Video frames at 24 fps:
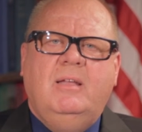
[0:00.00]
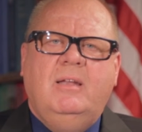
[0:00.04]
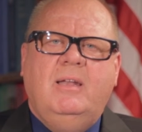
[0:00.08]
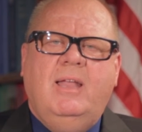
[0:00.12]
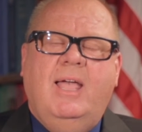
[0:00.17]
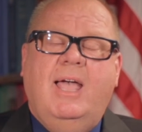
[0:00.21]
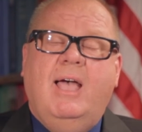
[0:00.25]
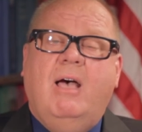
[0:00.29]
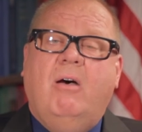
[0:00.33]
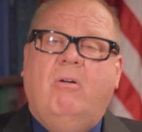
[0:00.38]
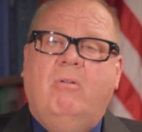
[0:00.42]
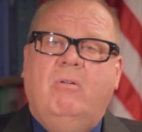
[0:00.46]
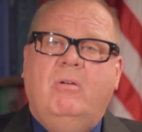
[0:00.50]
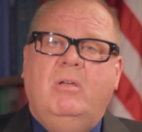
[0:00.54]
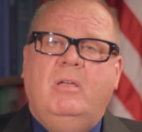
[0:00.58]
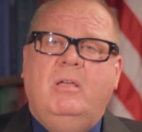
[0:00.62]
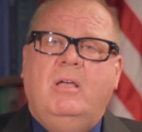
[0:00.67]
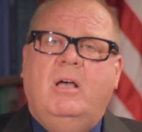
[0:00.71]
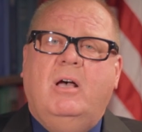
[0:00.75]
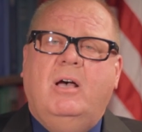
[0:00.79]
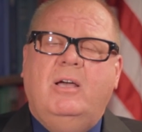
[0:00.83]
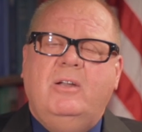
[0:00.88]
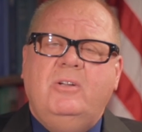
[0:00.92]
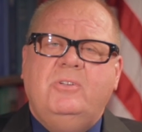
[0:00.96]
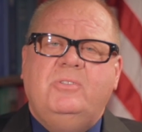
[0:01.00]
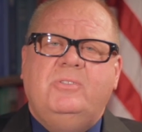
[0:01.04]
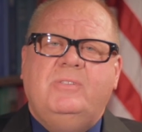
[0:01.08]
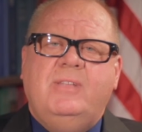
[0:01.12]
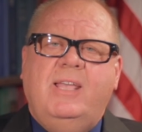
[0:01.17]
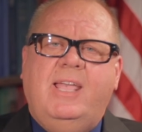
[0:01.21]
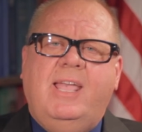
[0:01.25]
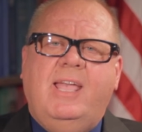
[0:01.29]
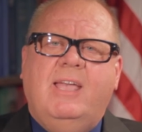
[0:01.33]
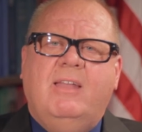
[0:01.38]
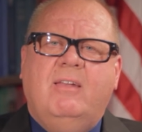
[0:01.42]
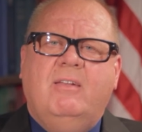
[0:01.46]
Now,
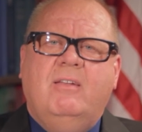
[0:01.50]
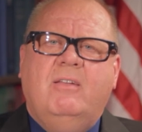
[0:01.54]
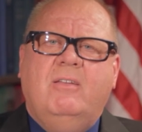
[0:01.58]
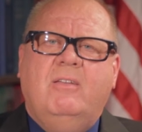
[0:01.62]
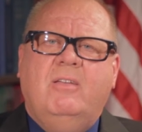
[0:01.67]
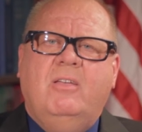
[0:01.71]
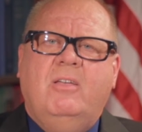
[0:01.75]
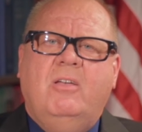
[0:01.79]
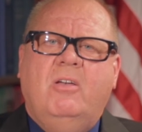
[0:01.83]
understand,